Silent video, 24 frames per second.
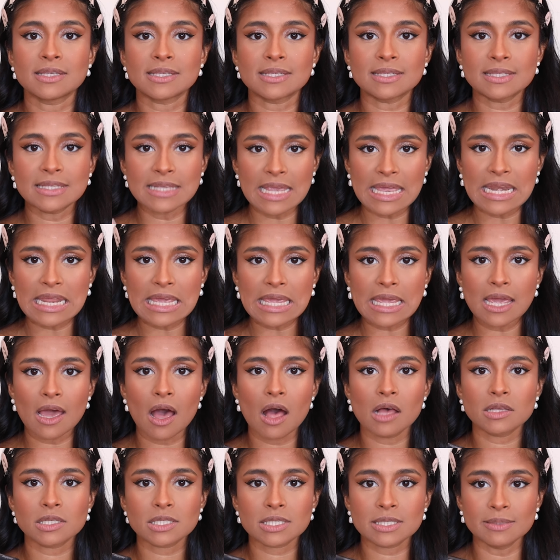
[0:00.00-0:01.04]
skinny,
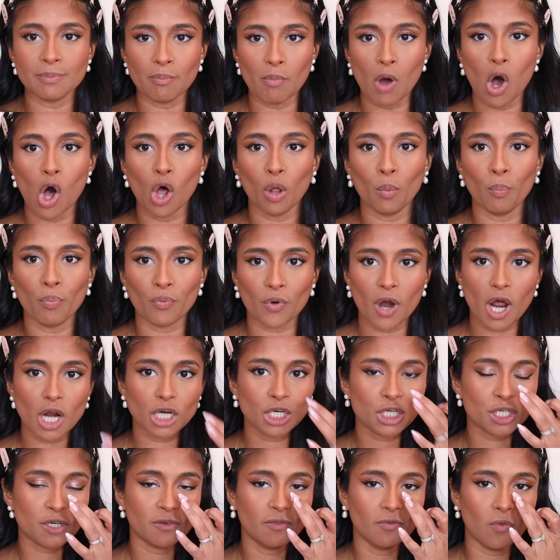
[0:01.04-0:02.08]
small
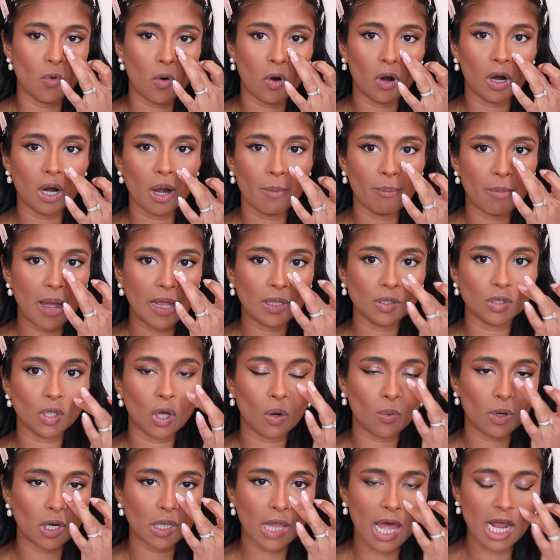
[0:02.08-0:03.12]
brush for my
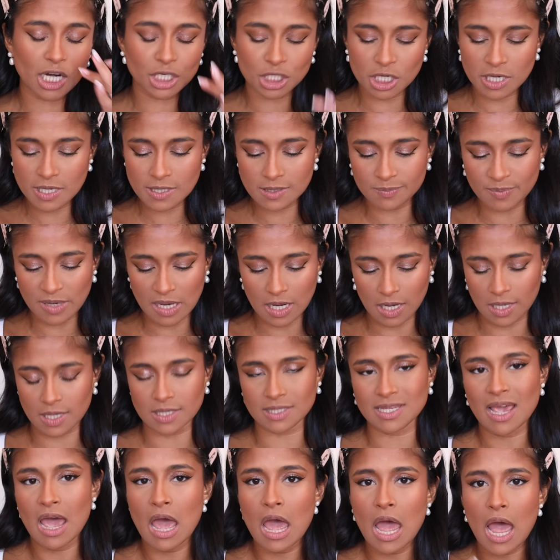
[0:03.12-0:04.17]
lower lashes
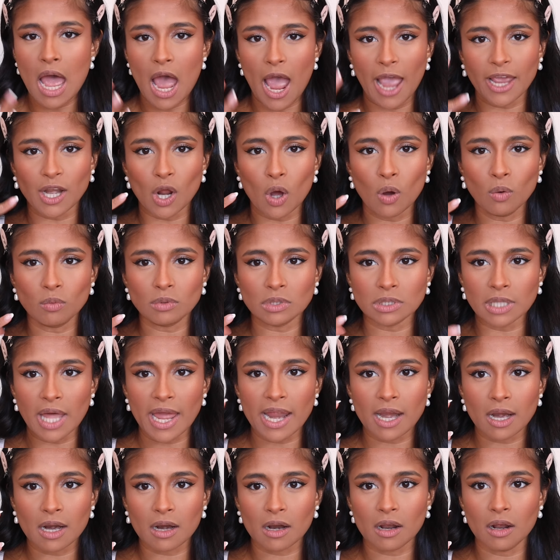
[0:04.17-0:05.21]
because I don't
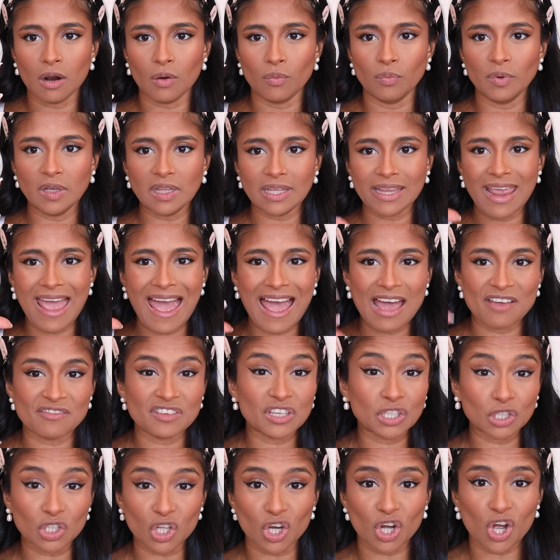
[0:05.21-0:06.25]
like a really
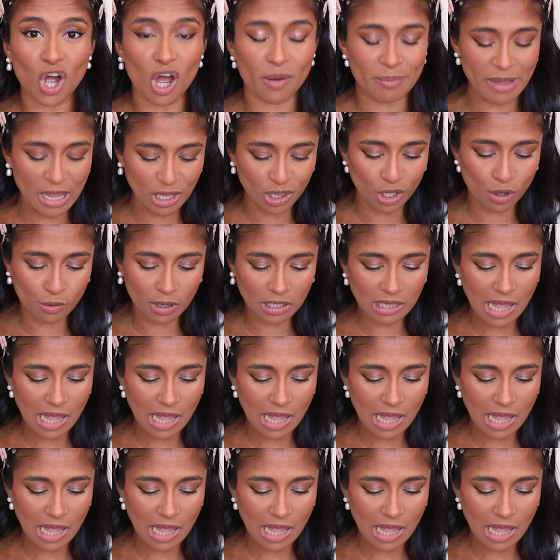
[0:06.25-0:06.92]
heavy look on my lower